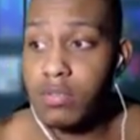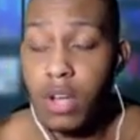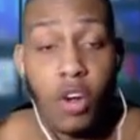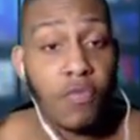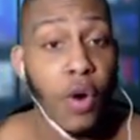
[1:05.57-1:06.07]

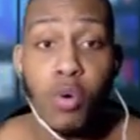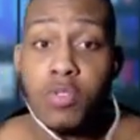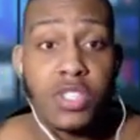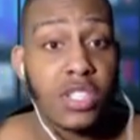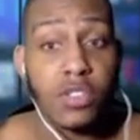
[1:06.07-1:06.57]
Her
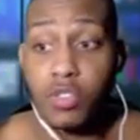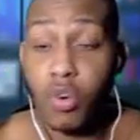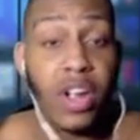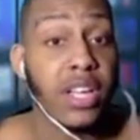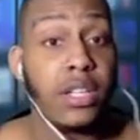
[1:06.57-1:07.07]
vocals are
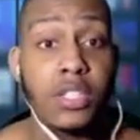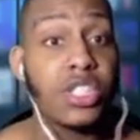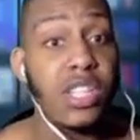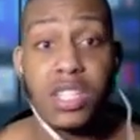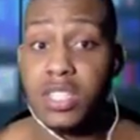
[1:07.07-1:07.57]
great.
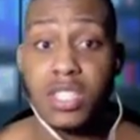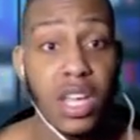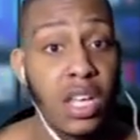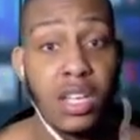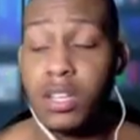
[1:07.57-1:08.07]
She can
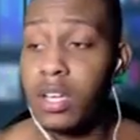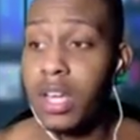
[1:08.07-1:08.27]
sing.